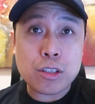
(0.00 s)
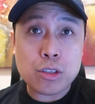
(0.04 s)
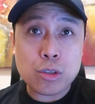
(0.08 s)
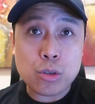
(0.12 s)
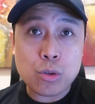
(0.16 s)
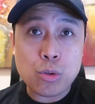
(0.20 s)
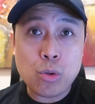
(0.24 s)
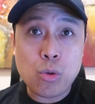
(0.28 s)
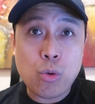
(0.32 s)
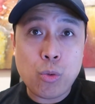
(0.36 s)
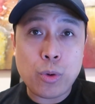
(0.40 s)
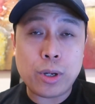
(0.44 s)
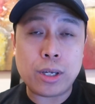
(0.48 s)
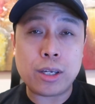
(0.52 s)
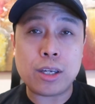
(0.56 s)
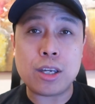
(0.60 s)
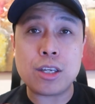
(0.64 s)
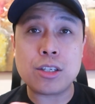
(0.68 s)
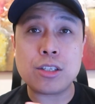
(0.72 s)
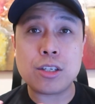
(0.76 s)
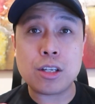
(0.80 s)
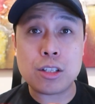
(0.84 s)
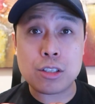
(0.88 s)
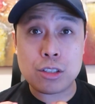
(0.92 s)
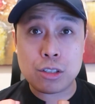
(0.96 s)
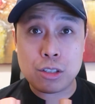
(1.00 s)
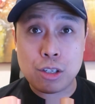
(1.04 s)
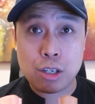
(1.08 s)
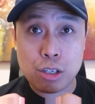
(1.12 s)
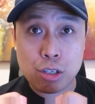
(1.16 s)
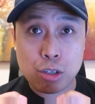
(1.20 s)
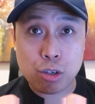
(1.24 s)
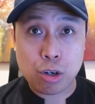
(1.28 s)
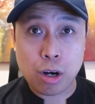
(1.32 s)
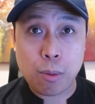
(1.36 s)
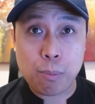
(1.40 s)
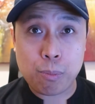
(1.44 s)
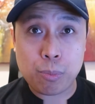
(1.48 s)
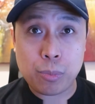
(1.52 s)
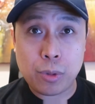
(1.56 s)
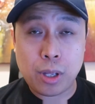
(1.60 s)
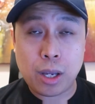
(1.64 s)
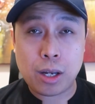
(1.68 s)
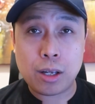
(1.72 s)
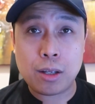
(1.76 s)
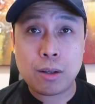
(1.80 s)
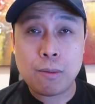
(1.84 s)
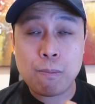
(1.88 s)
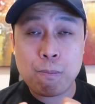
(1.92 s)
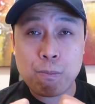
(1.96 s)
is doing is it's
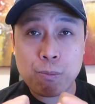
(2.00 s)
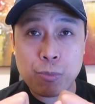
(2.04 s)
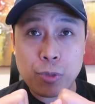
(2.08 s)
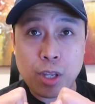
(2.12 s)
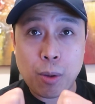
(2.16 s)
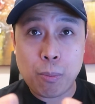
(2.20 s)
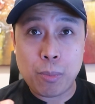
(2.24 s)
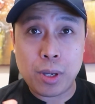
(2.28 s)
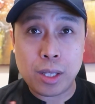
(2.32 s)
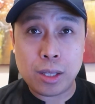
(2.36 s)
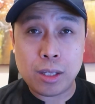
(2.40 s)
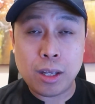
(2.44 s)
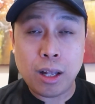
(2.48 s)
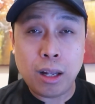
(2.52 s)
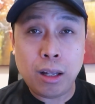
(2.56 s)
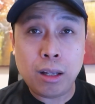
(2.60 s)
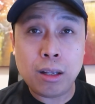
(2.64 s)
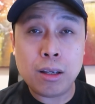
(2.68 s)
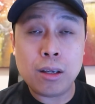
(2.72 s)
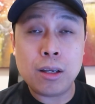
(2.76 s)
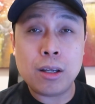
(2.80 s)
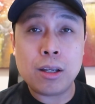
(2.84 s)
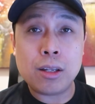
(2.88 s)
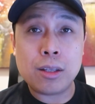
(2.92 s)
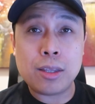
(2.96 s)
disrupting the middle,